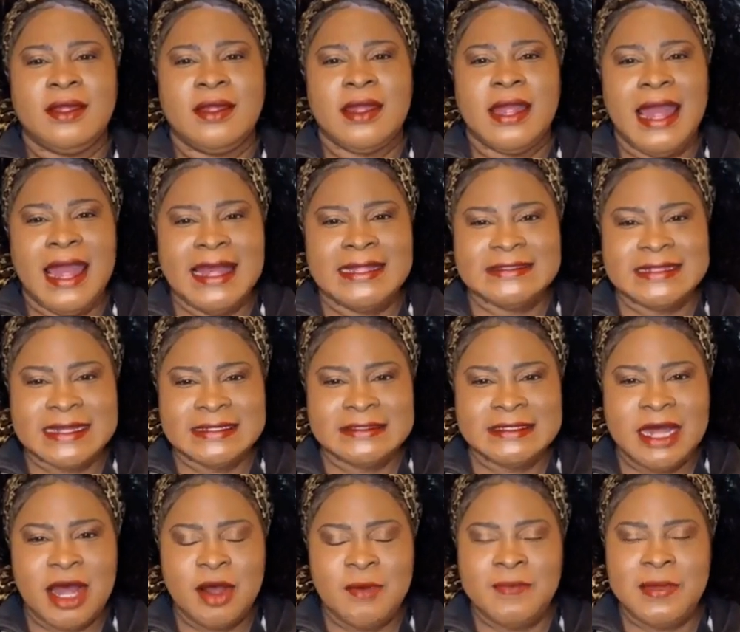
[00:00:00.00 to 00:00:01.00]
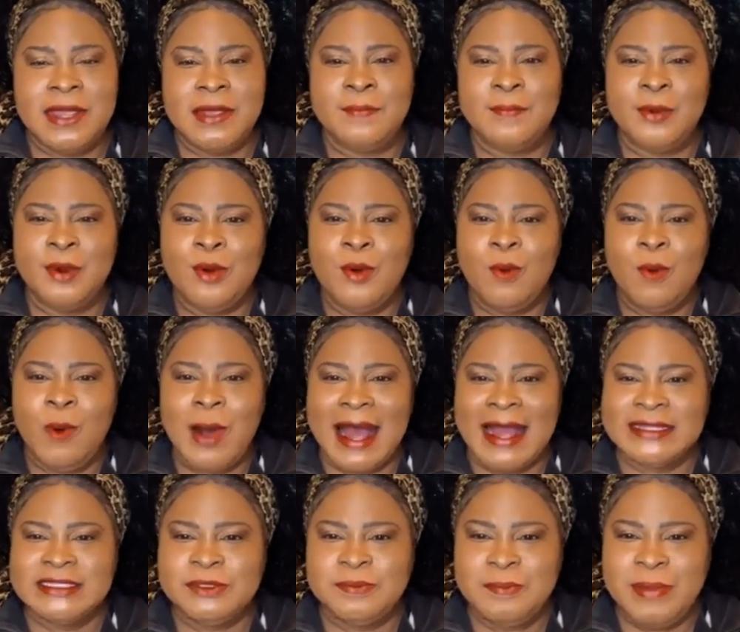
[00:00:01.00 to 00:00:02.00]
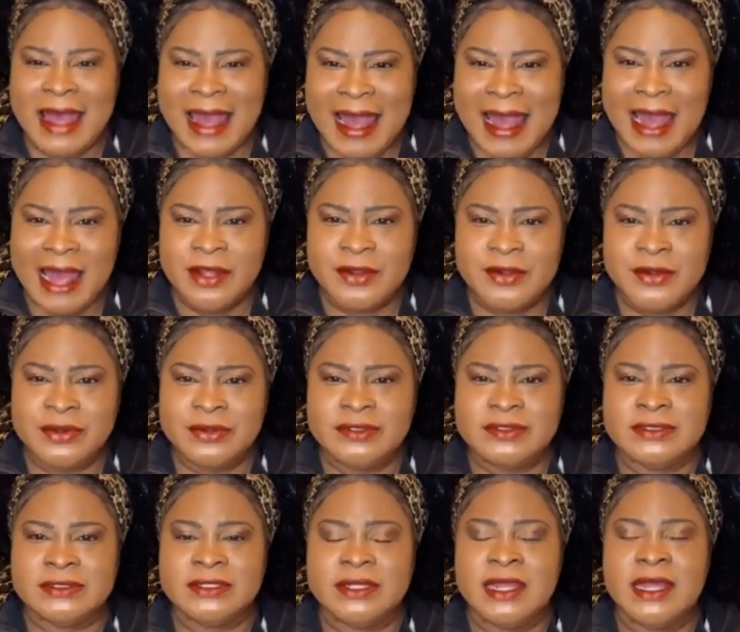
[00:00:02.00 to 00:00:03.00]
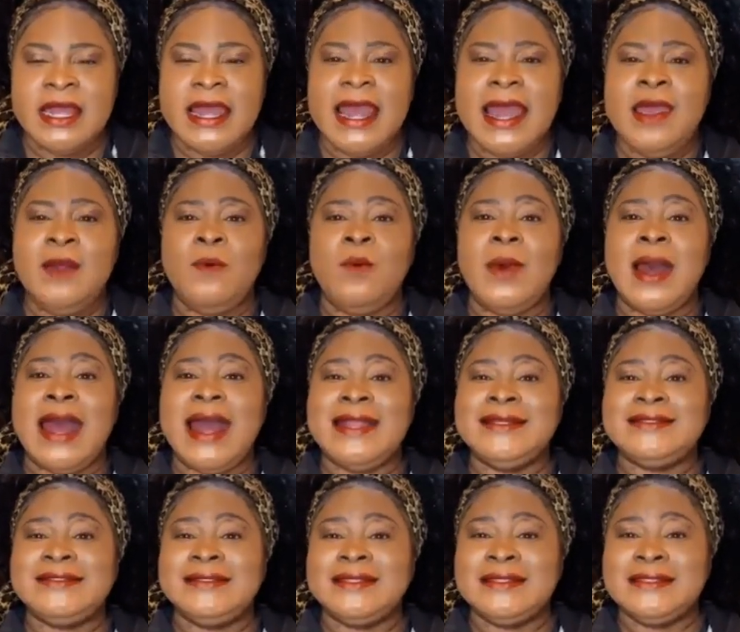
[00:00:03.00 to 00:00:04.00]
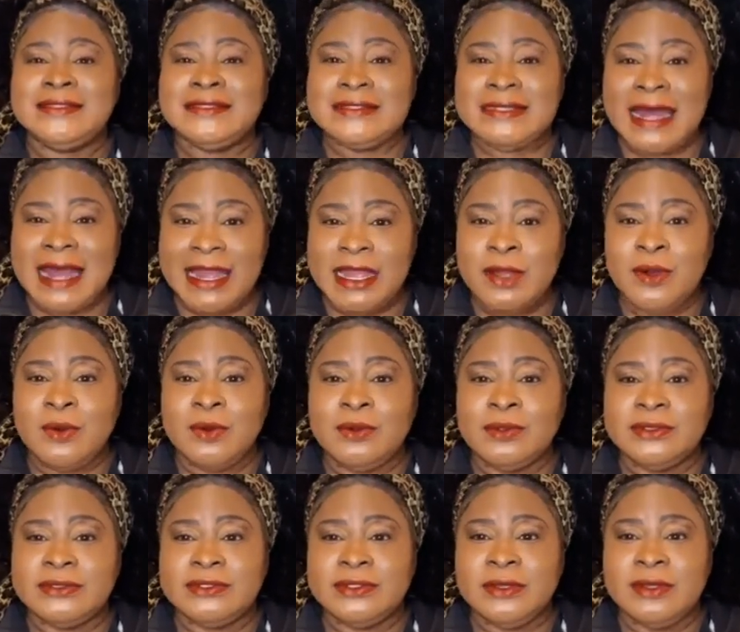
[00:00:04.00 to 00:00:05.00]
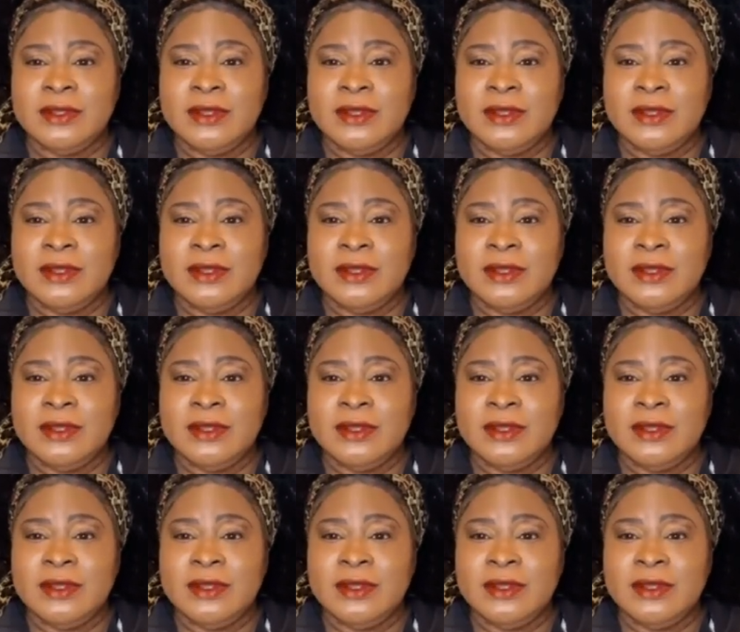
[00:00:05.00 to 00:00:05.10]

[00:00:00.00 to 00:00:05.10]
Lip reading: As I tell people, watch patterns and watch cycles,